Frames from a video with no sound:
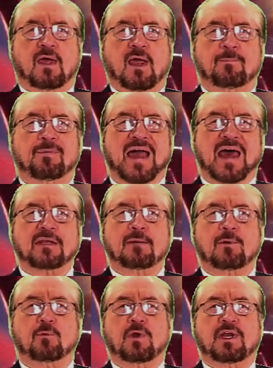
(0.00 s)
a platinum
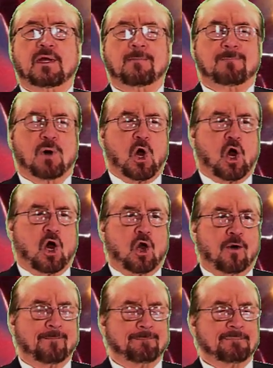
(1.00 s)
iridium
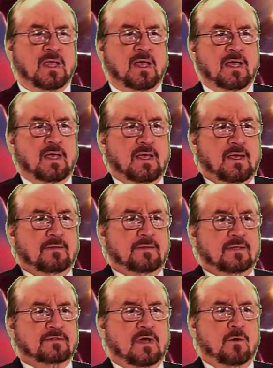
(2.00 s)
bar
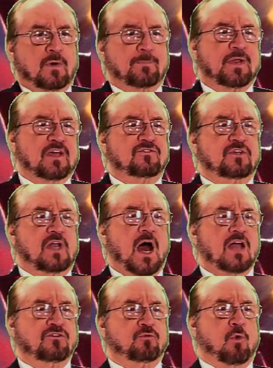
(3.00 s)
that uh, when placed in
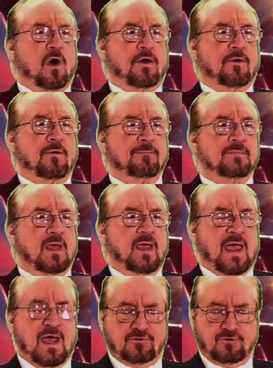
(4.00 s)
ice water
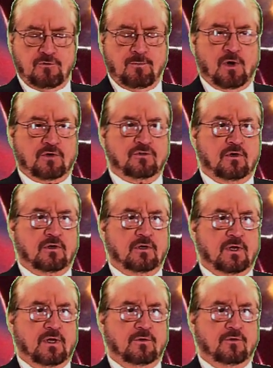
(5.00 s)
had two marks on
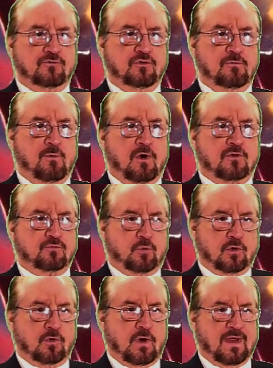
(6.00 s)
them, and those two marks
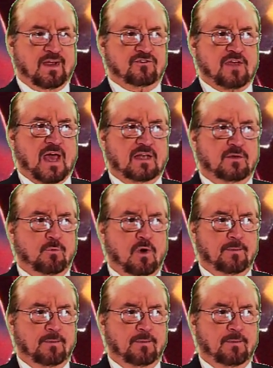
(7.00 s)
were exactly one